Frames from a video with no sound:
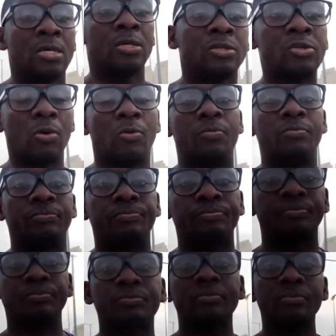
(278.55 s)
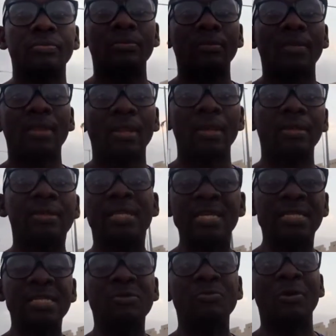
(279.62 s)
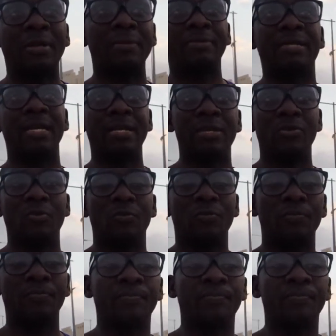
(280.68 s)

So this is what I'm telling you.